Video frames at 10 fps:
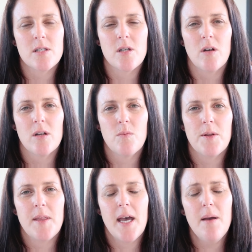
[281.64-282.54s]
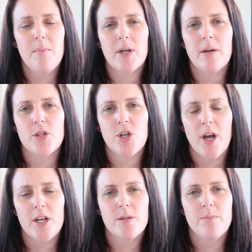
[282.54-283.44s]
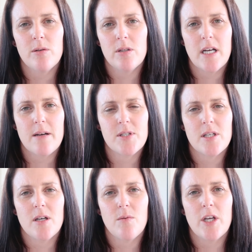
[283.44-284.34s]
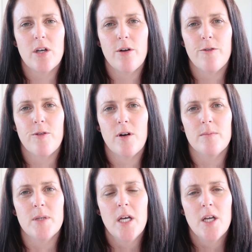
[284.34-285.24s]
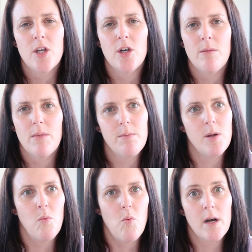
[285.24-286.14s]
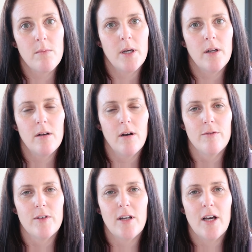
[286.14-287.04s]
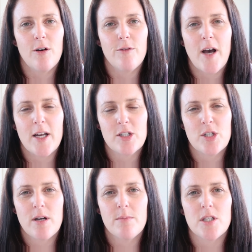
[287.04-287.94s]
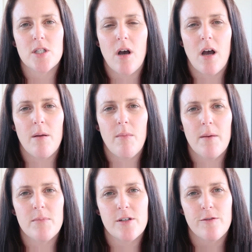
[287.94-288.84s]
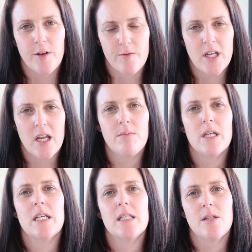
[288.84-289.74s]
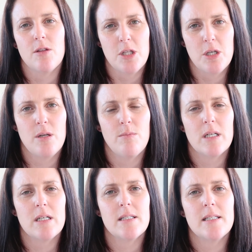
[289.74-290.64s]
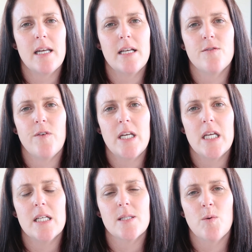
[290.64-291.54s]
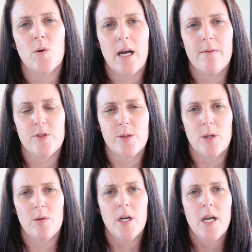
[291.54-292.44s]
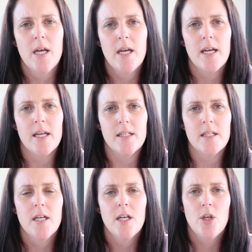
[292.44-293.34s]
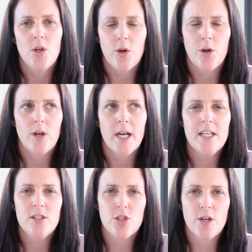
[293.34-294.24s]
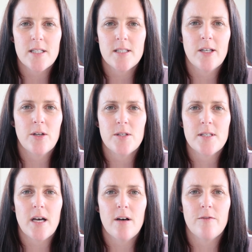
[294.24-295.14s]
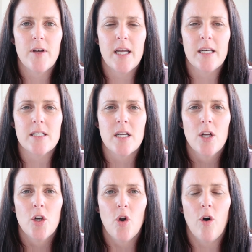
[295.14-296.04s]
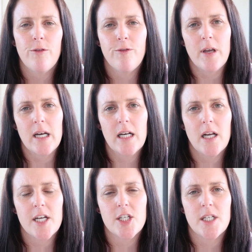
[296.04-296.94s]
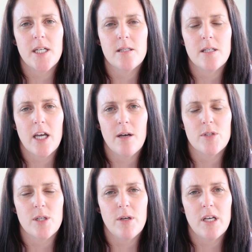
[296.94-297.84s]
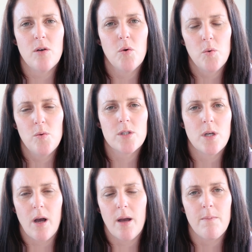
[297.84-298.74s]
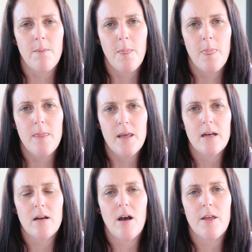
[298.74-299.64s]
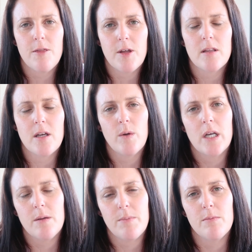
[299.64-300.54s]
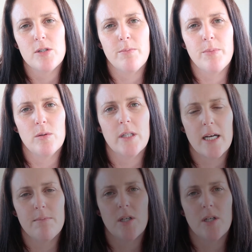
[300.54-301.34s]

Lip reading: solid with that, but I'm trying to build it up so that we go from, you know, maybe 1 minute of uninterrupted time up to 15 minutes and 30 minutes. And as Vita gets more comfortable in, you know, I guess trusting herself and not feeling like she needs to come to me all the time, then I think that we're going to be able to build that up